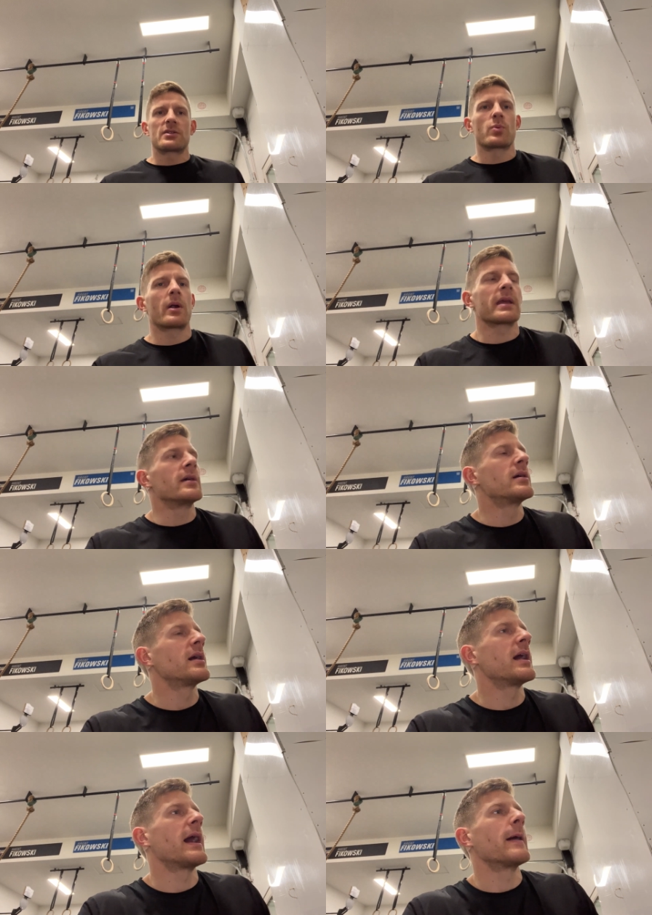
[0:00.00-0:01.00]
to 20.
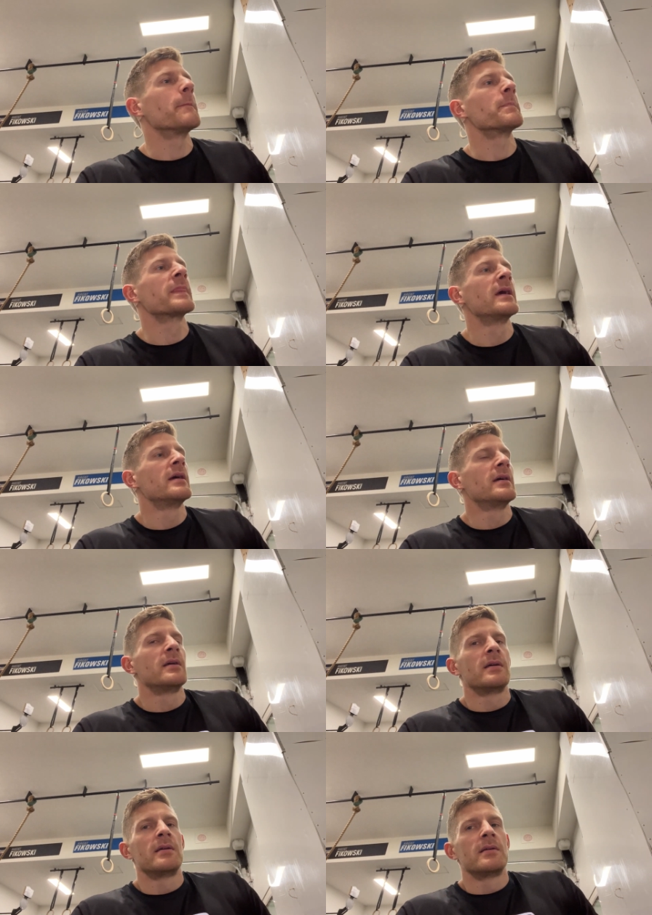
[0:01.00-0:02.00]
Um,
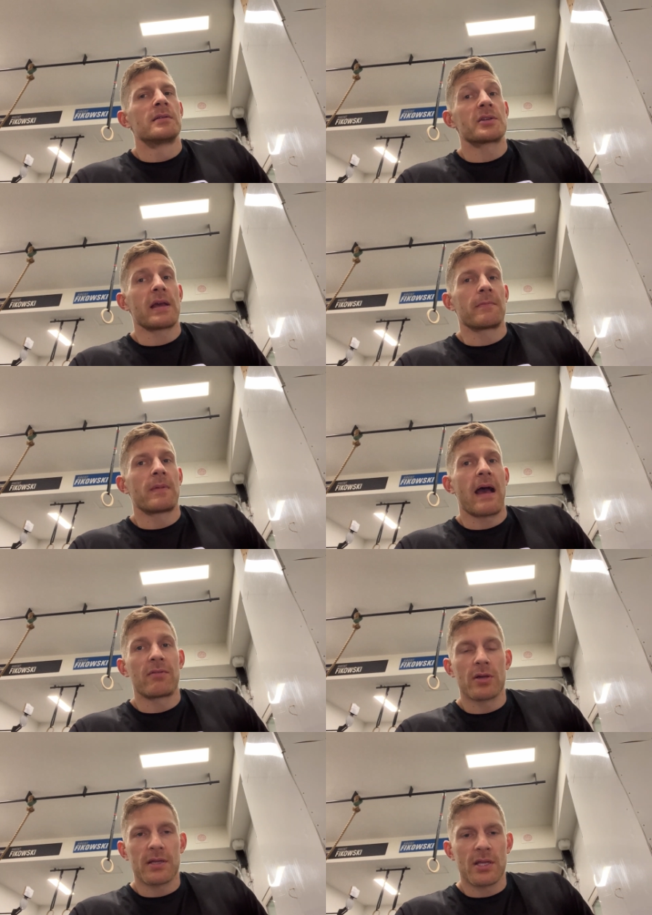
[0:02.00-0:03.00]
so yeah, have a
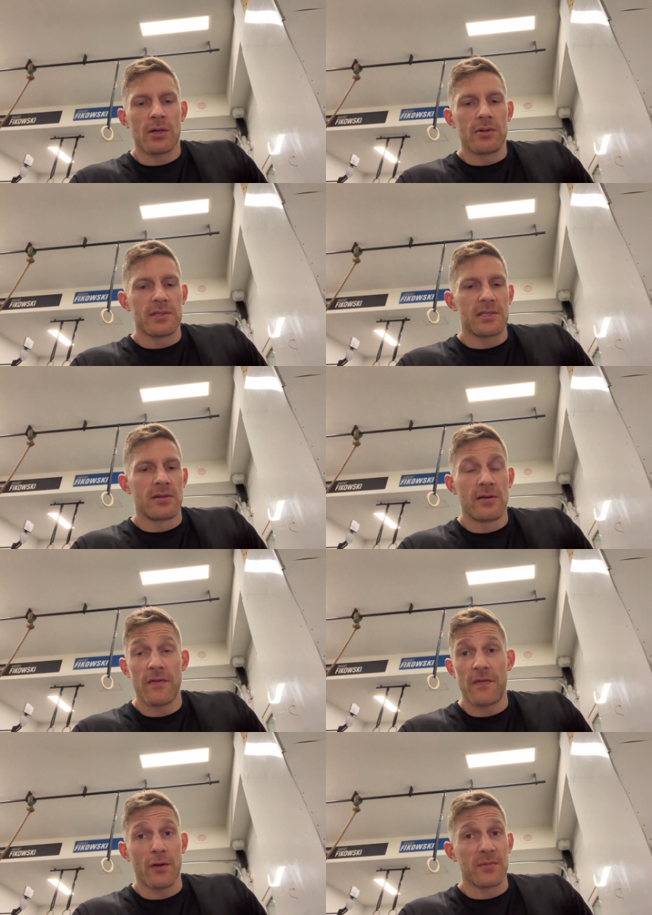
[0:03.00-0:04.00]
look at those,
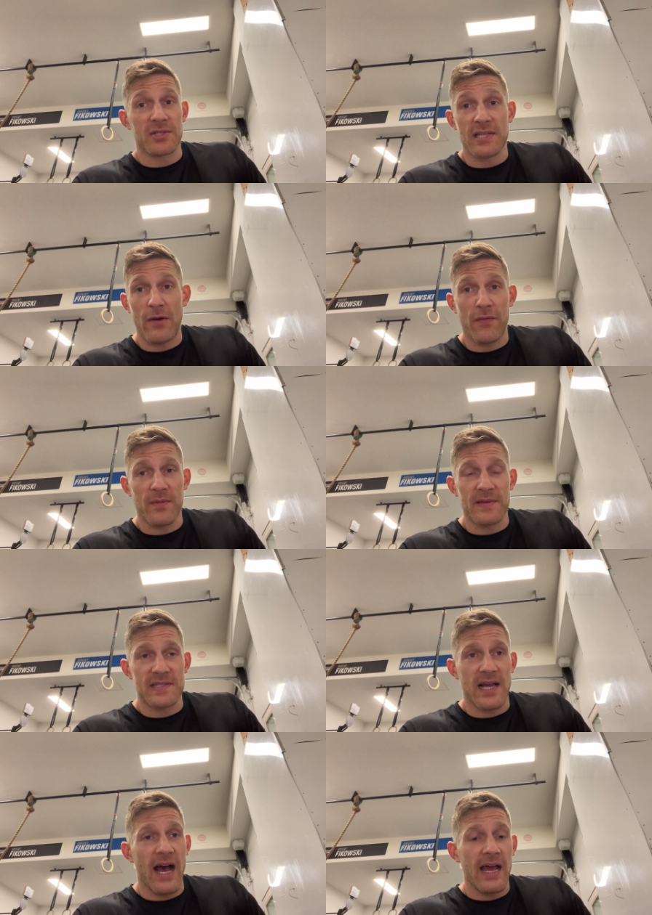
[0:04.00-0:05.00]
film yourself from the
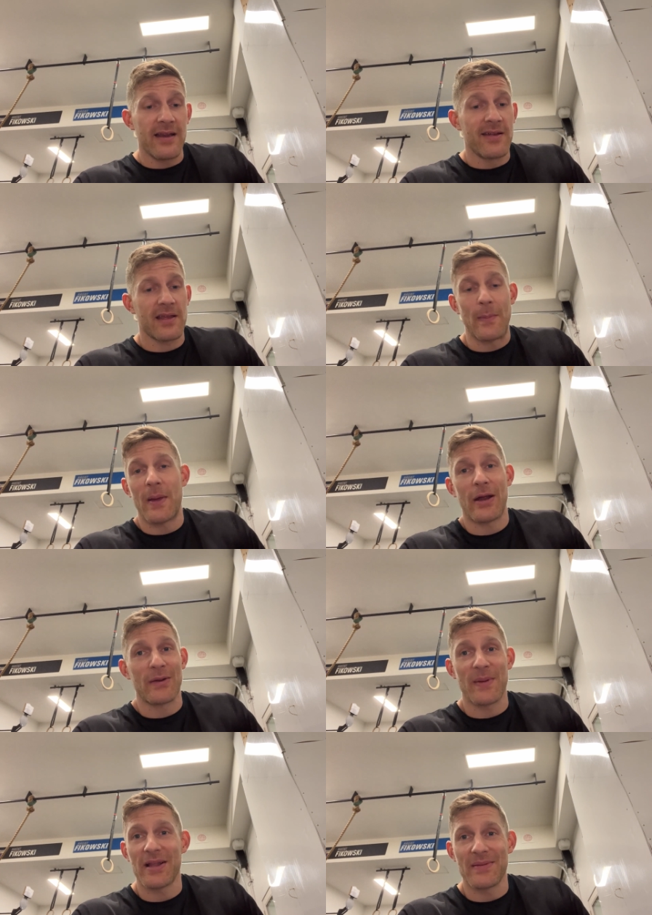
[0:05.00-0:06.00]
side, compare
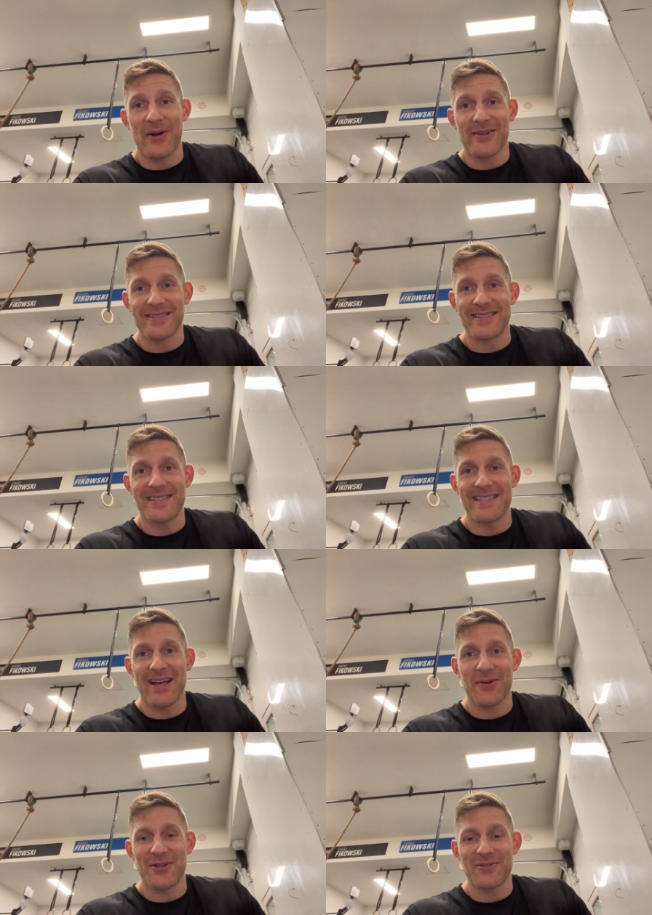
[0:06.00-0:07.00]
to Bailey Martin and see
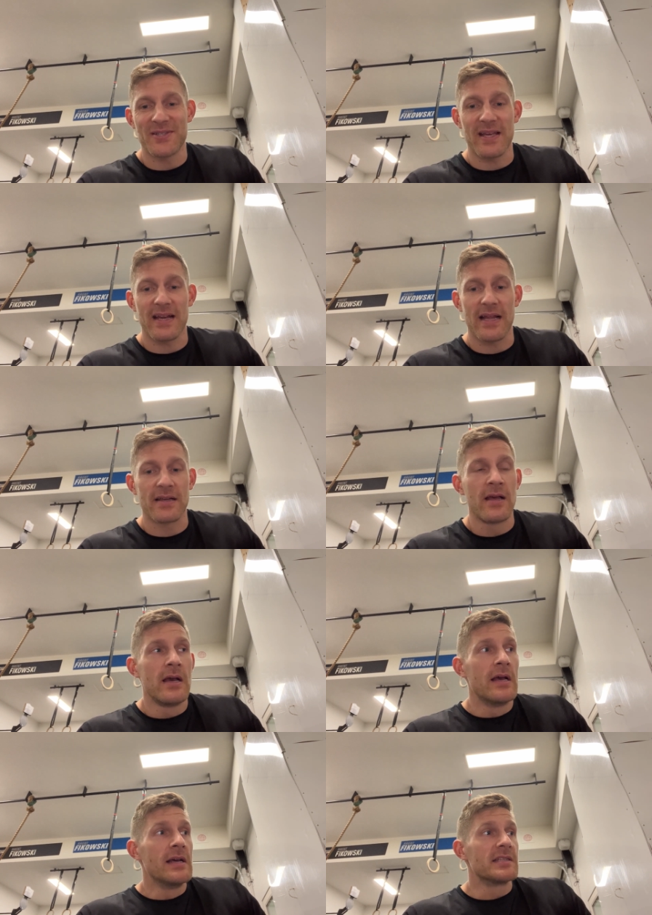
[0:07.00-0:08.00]
how close you get and
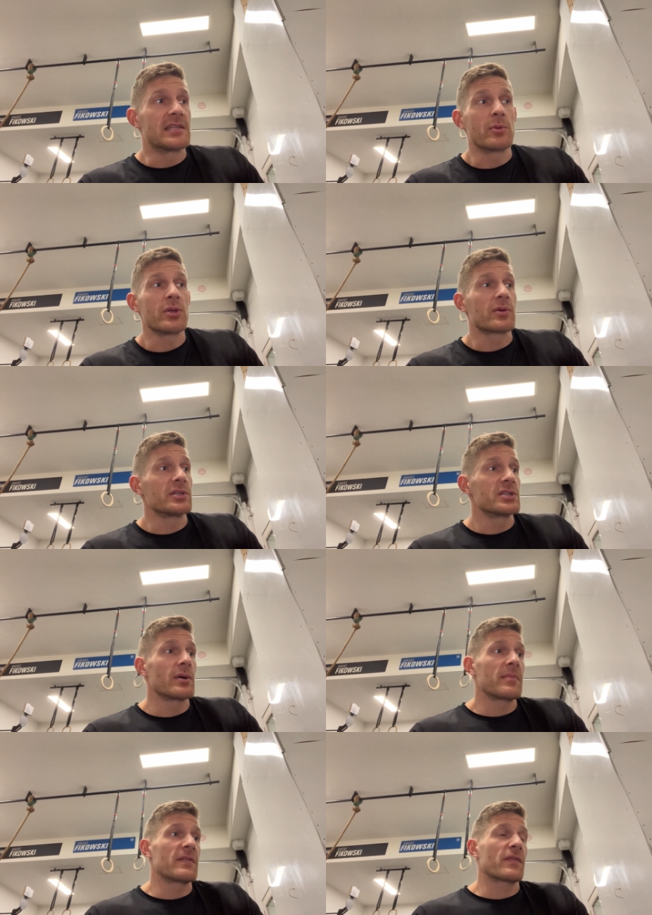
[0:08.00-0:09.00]
see what you can do.
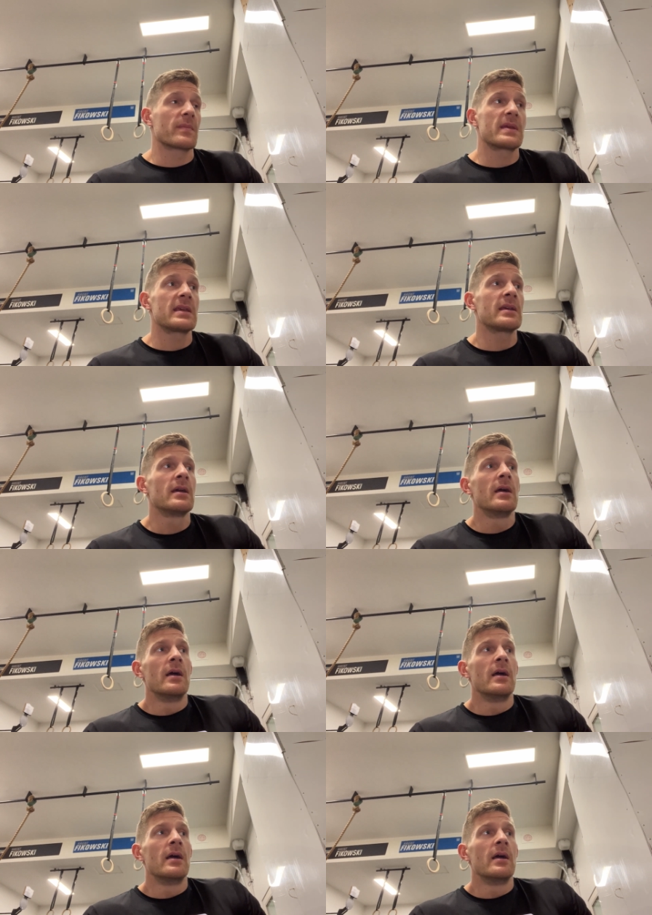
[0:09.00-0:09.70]
I mean, for me,